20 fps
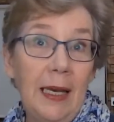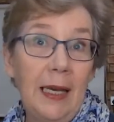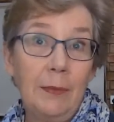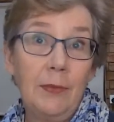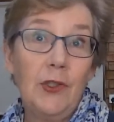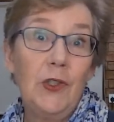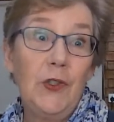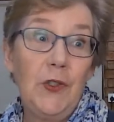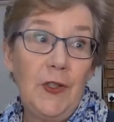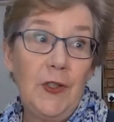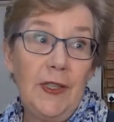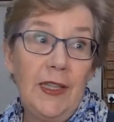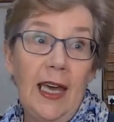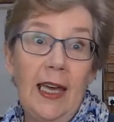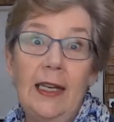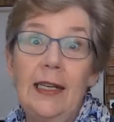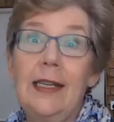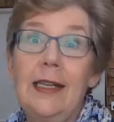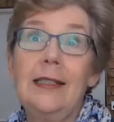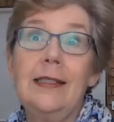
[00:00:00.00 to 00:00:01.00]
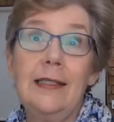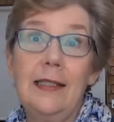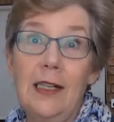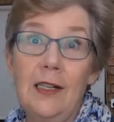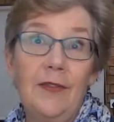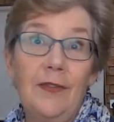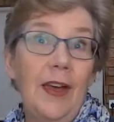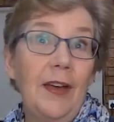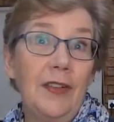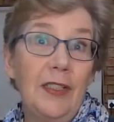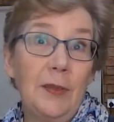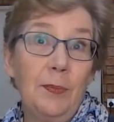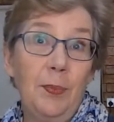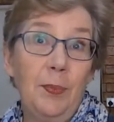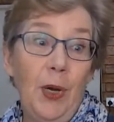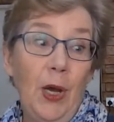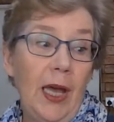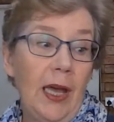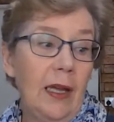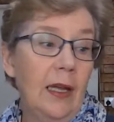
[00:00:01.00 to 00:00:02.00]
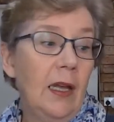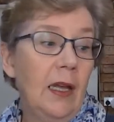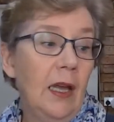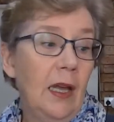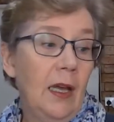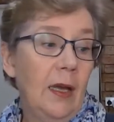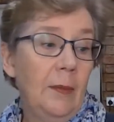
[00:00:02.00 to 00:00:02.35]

be able to do that instead of having to buy it.